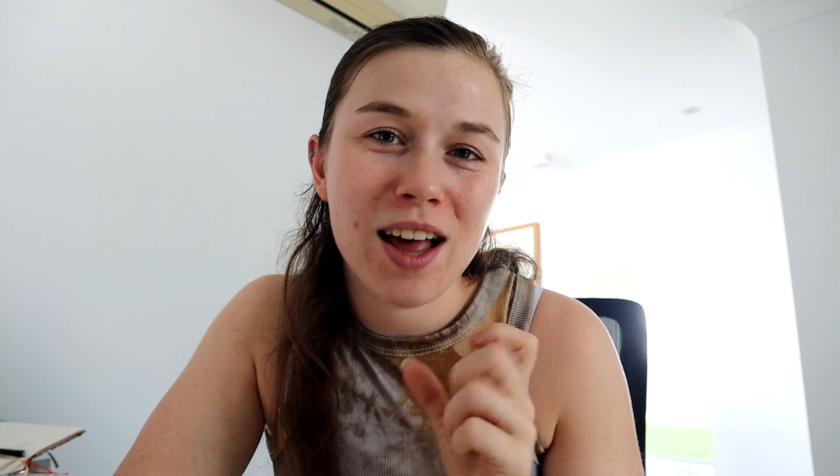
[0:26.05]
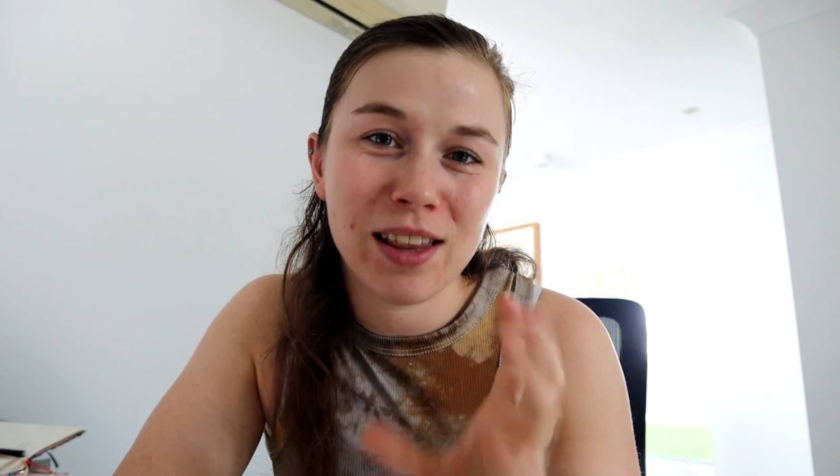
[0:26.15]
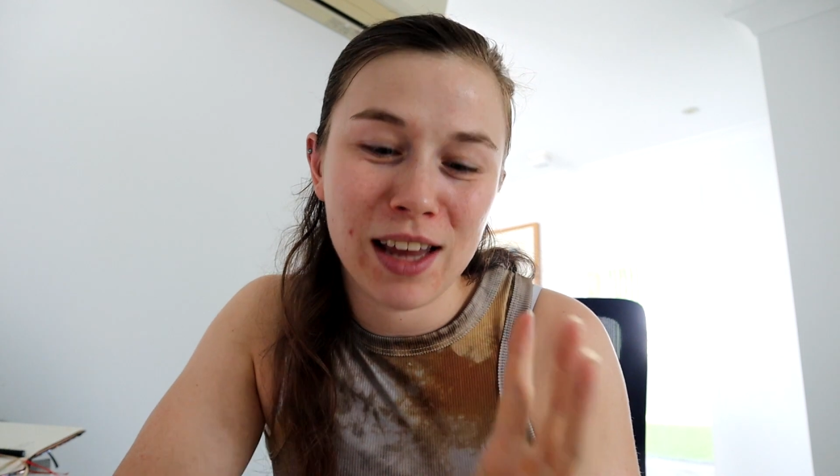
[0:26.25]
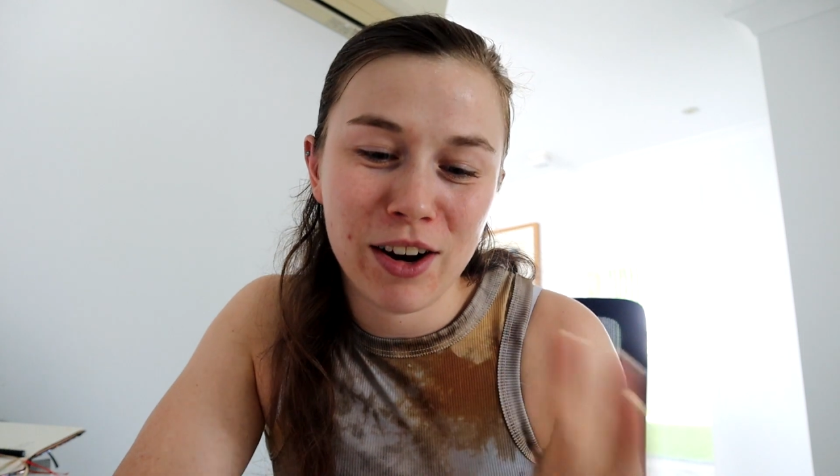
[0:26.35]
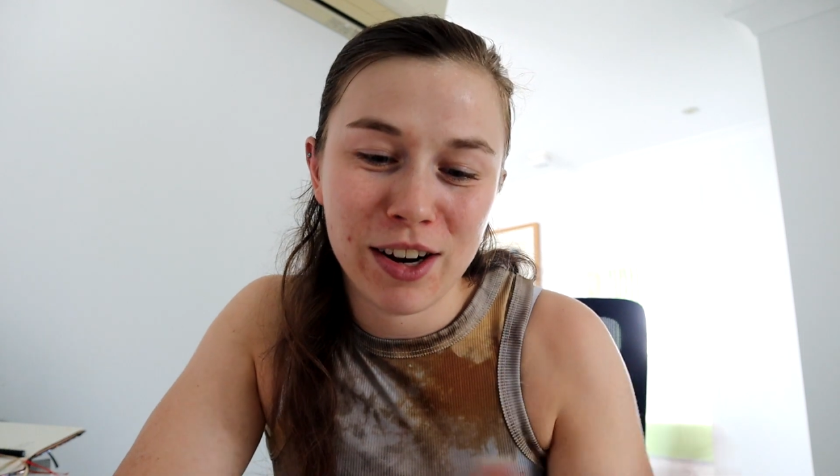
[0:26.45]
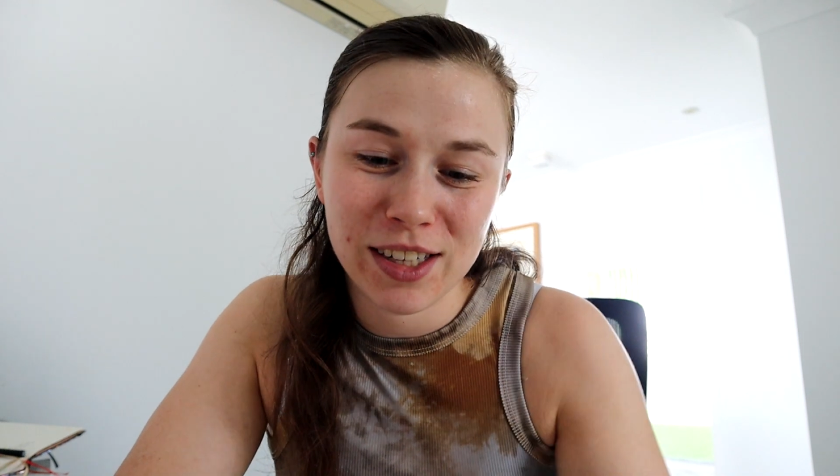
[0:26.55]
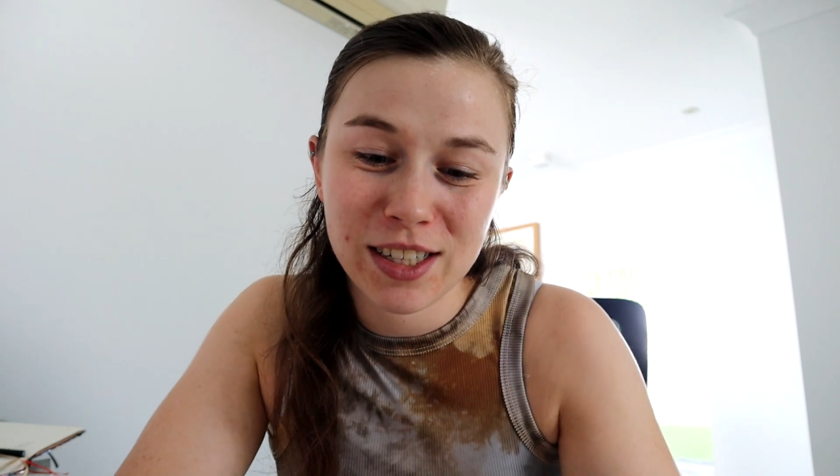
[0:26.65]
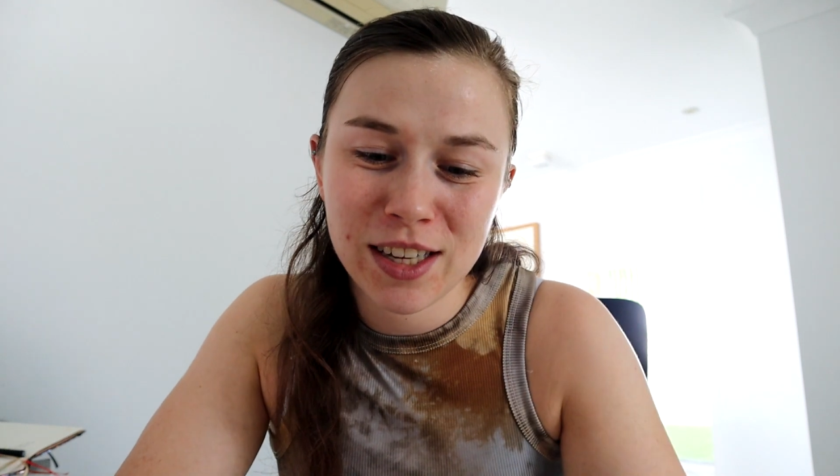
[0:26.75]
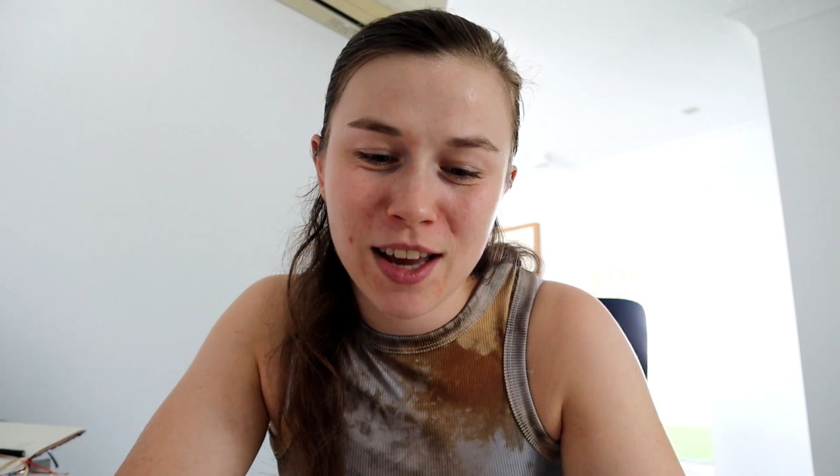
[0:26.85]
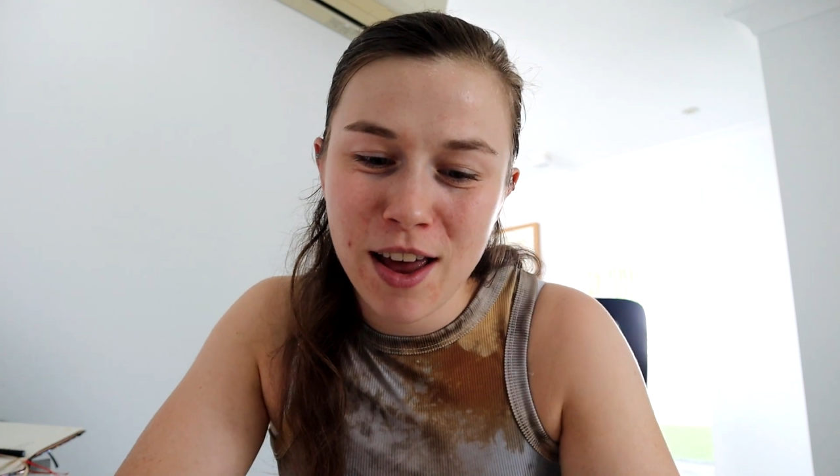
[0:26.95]

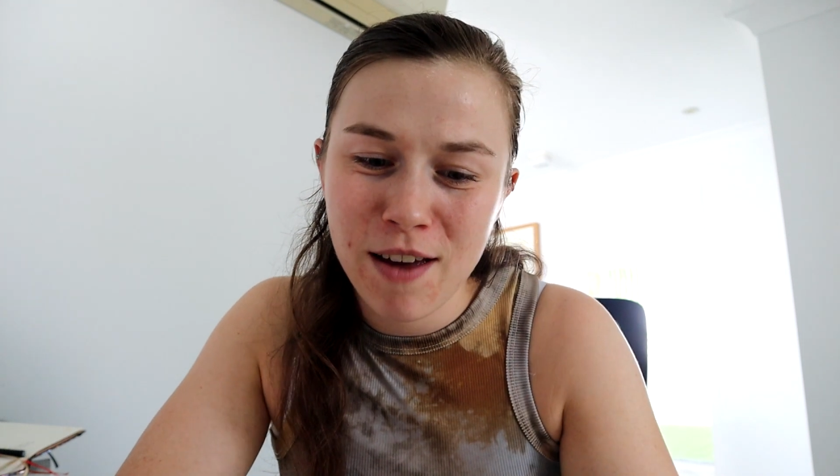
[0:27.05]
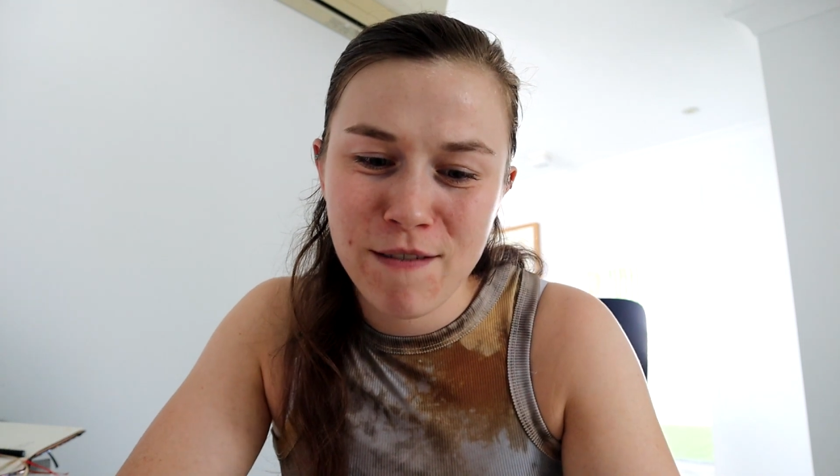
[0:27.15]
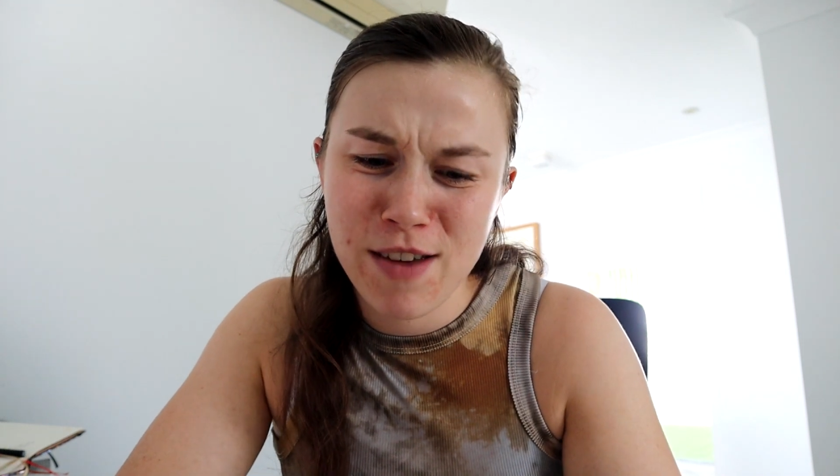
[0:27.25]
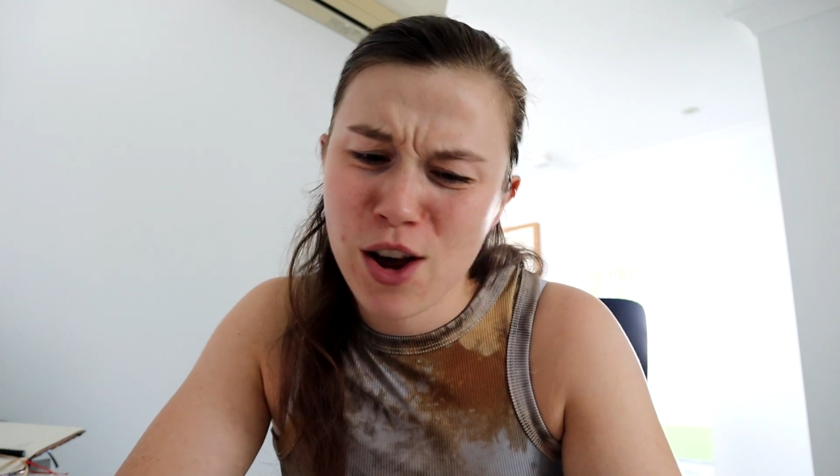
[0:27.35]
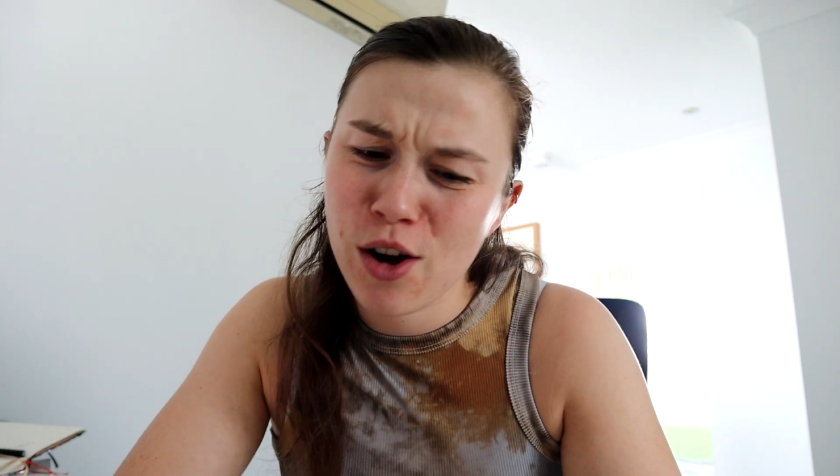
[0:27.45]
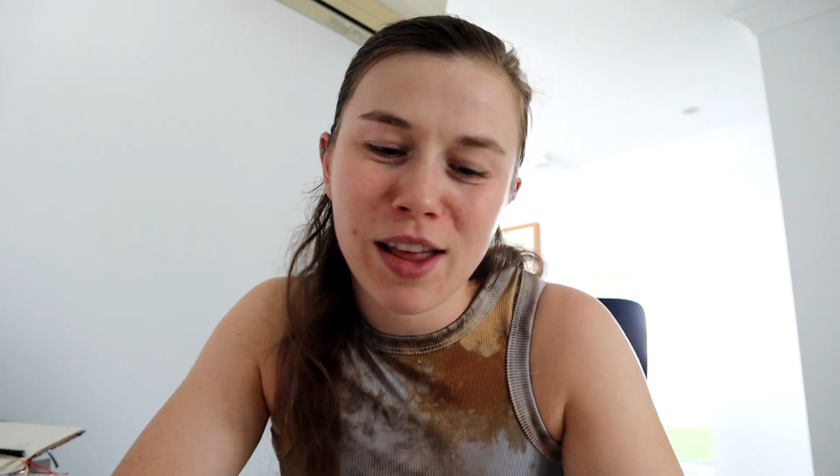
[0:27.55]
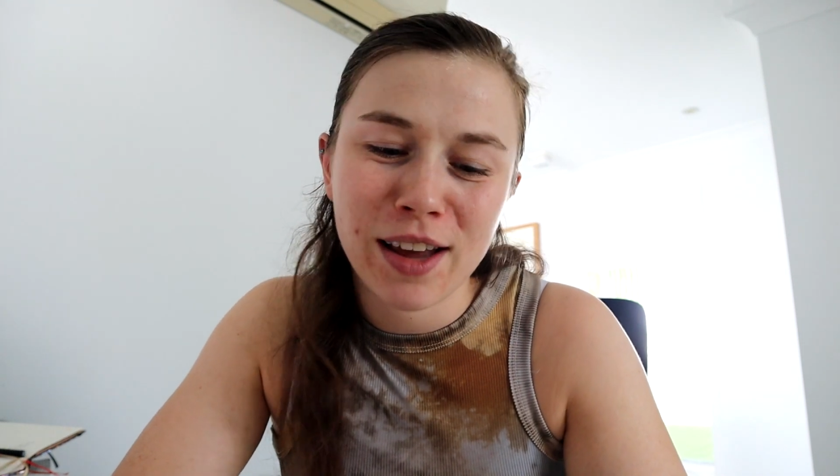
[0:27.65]
hilarious video.